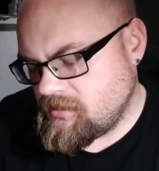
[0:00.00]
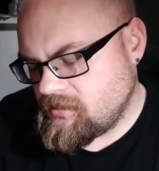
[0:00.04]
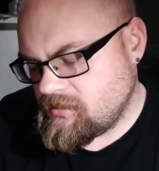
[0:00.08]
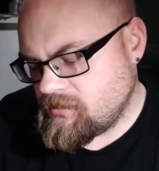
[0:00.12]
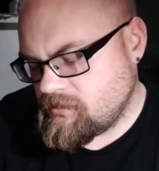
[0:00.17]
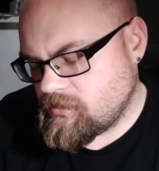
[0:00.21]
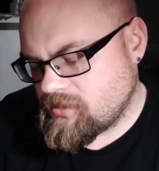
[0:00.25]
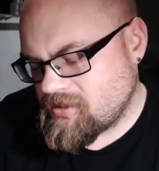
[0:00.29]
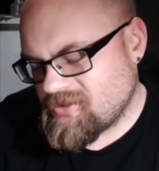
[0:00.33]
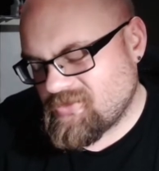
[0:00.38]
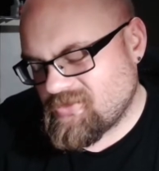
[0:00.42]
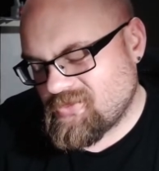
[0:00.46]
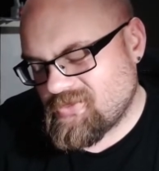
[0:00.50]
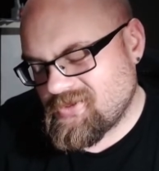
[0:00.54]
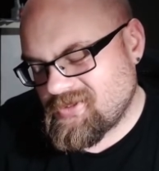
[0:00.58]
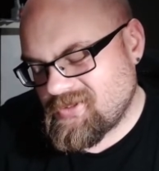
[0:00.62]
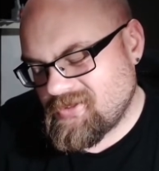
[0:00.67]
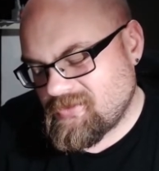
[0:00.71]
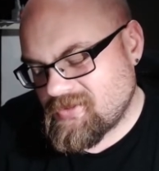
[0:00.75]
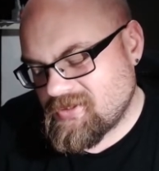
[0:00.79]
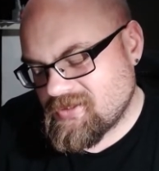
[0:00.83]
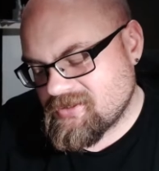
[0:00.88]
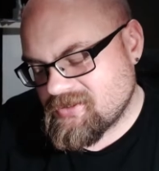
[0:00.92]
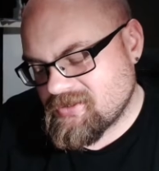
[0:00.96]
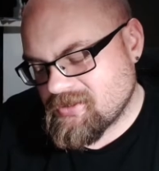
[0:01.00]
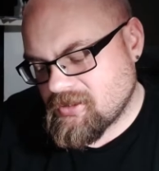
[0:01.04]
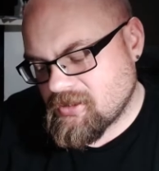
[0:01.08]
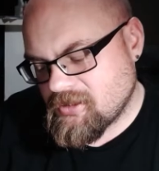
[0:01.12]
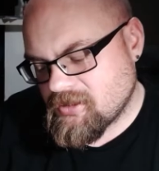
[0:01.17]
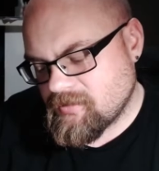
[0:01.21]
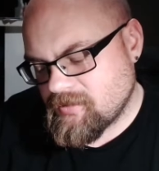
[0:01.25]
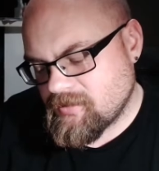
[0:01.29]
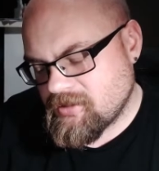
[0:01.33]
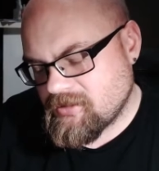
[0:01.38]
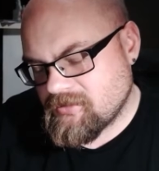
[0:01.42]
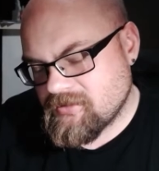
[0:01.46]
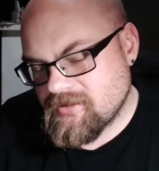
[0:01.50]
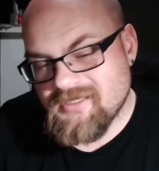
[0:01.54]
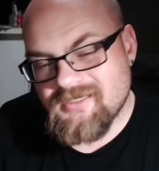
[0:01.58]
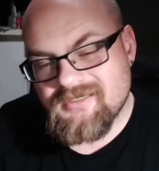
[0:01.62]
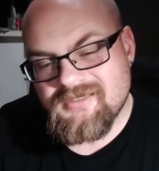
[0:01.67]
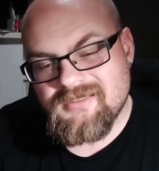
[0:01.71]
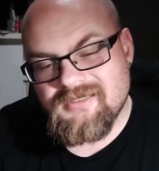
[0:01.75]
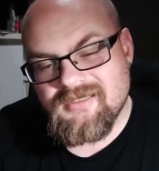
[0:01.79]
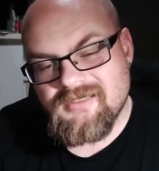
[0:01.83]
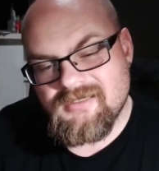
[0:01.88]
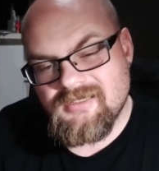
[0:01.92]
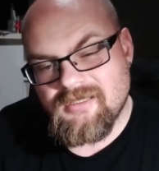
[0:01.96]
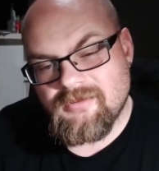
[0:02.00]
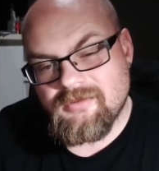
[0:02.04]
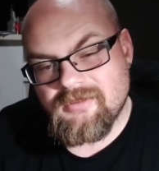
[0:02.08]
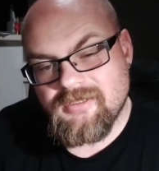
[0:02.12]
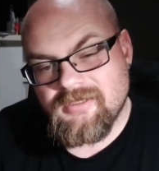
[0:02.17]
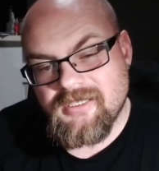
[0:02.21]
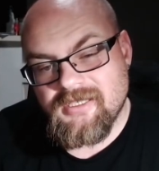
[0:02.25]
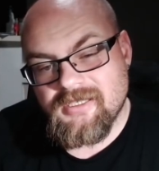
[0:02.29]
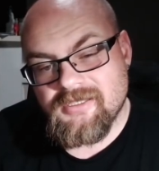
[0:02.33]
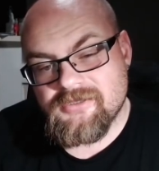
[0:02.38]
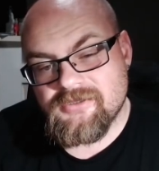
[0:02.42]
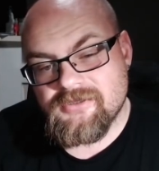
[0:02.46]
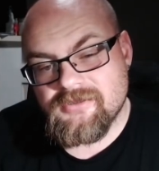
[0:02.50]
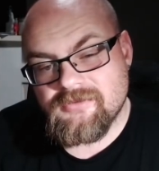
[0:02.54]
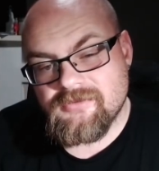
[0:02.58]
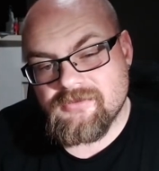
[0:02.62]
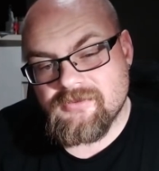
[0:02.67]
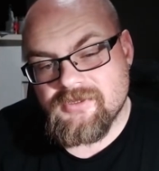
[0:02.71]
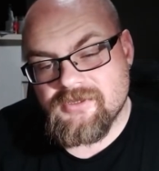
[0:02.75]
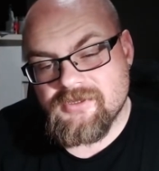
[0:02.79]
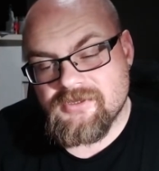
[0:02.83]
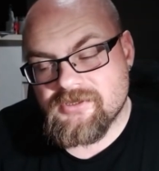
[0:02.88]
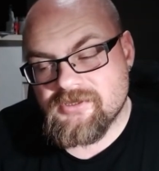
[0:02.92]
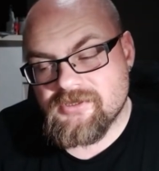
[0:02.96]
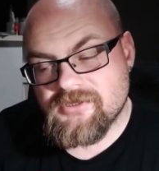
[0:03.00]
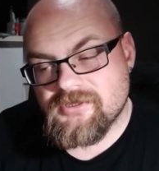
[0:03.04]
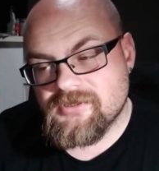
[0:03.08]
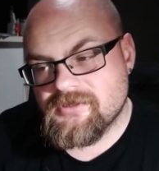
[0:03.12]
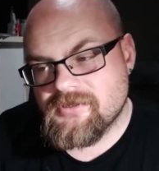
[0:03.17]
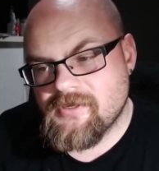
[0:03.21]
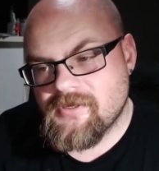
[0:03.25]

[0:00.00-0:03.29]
What I really want to talk about is the double action, which